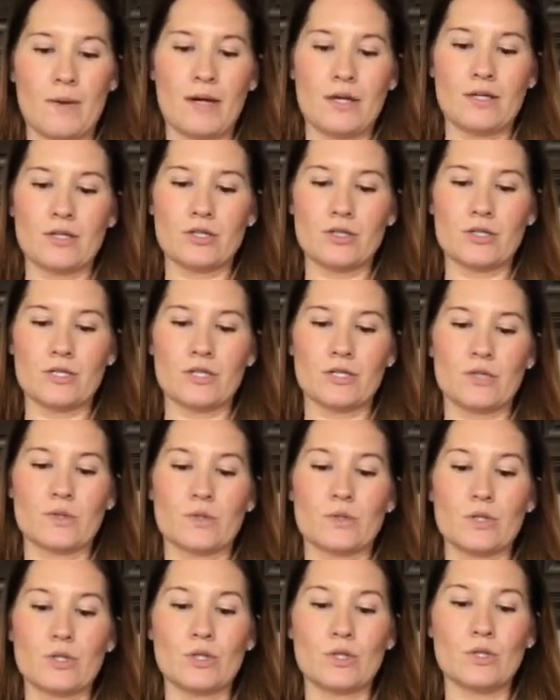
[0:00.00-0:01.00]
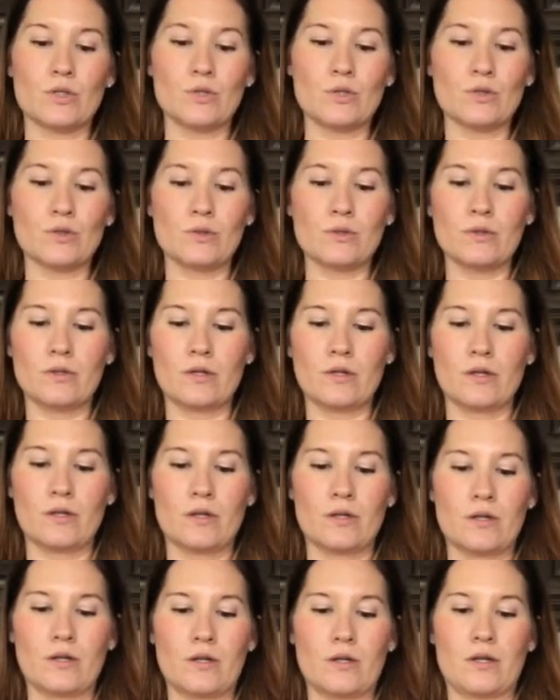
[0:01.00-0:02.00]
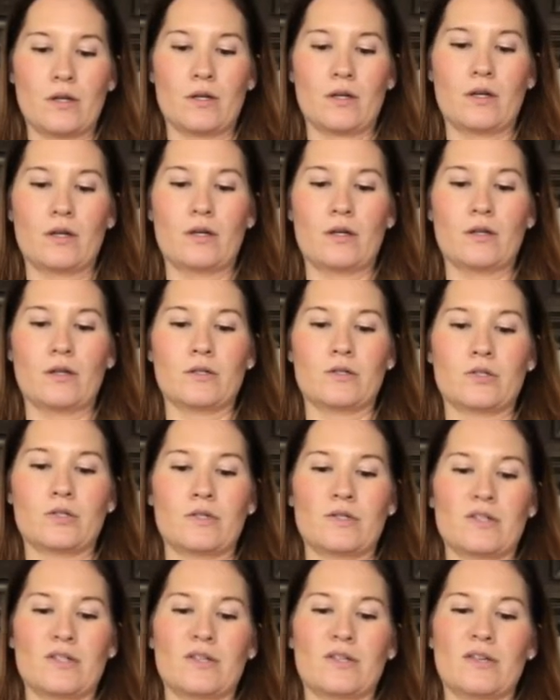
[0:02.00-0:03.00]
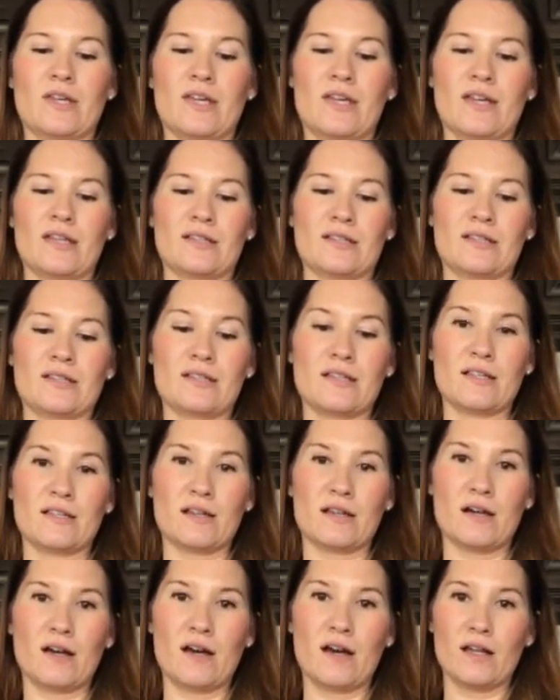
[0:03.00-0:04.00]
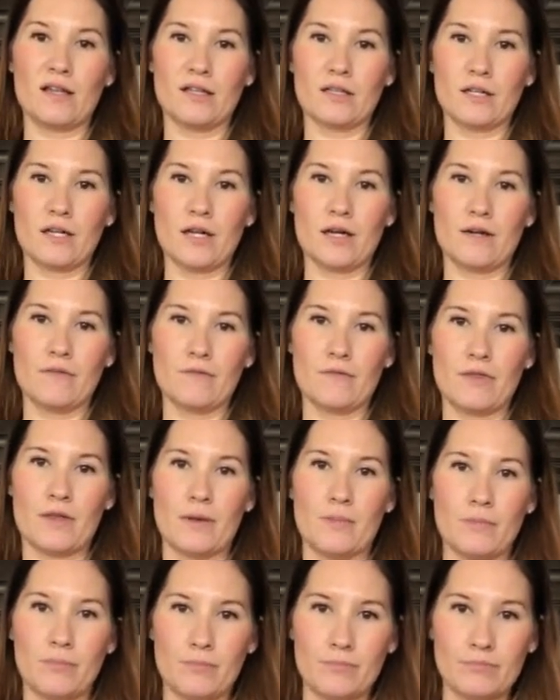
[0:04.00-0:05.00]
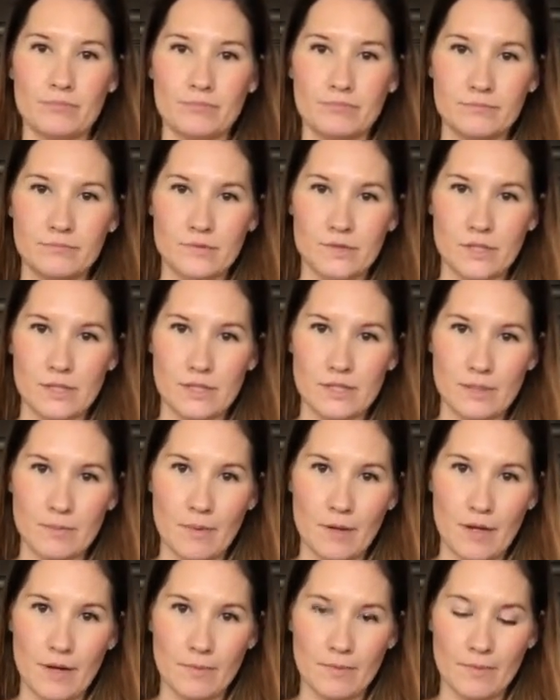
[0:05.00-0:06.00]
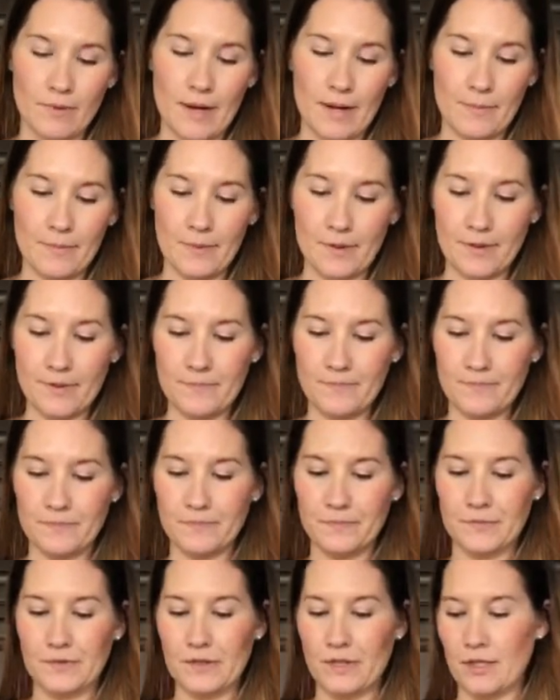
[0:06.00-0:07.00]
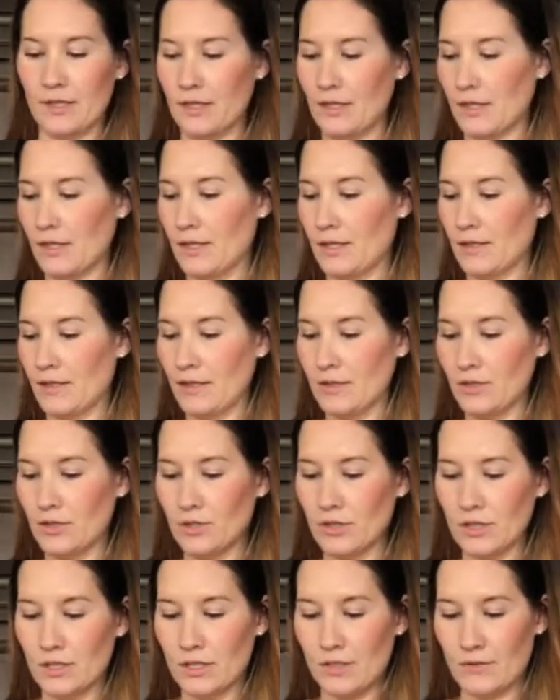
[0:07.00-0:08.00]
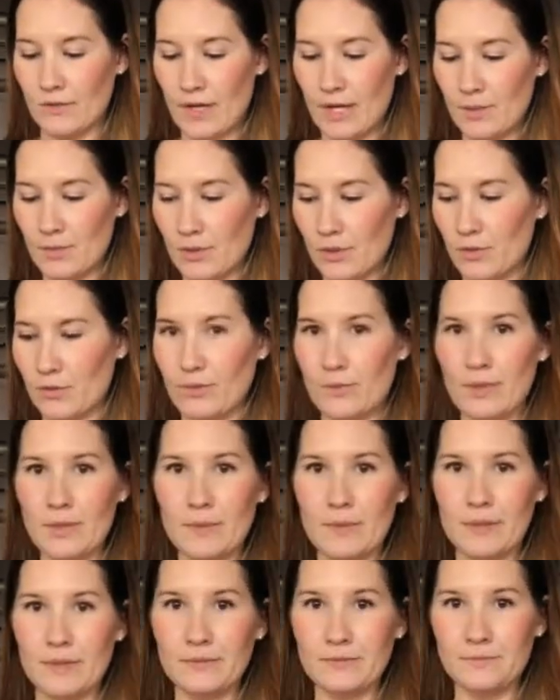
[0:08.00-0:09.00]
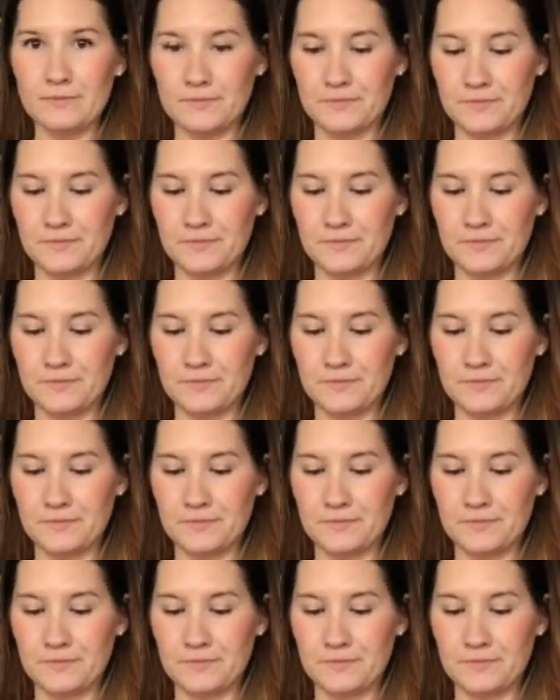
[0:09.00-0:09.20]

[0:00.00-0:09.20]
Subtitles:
I usually do 2 just so you can't see the color of the Tootsie Pop wrapper. Then you're going to grab your ribbon.